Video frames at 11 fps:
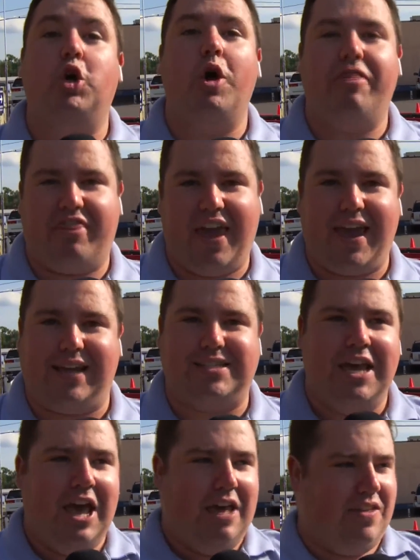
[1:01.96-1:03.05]
good things.
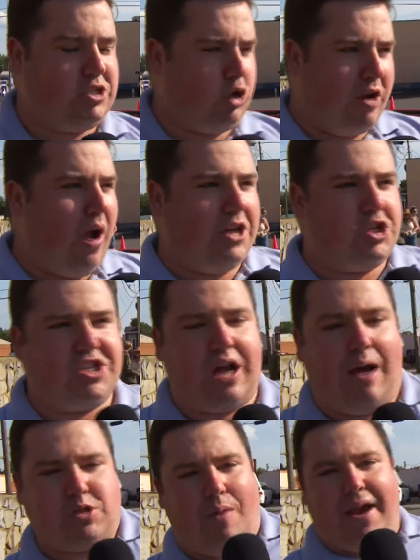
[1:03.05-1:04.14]
This train ride just
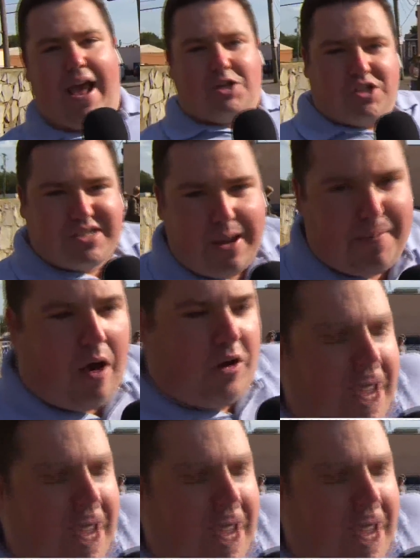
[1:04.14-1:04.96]
stopped, so I'm going to actually step out